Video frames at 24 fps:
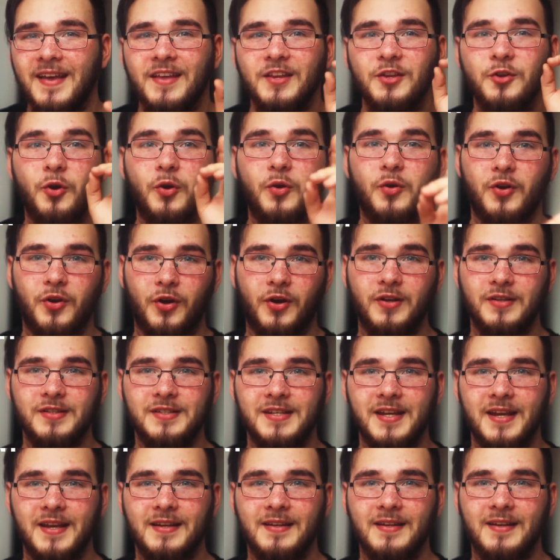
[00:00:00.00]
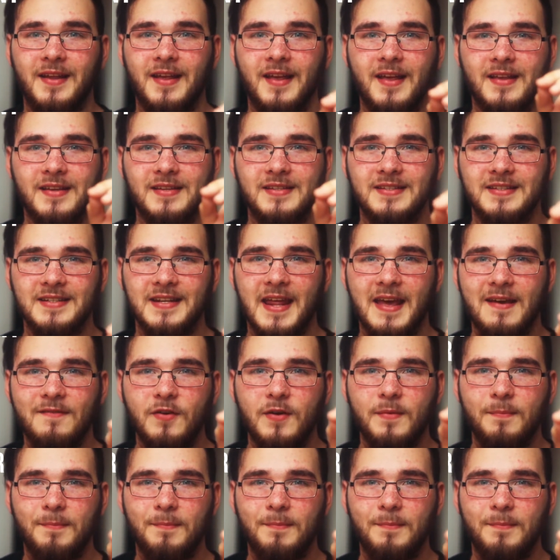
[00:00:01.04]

Your content is never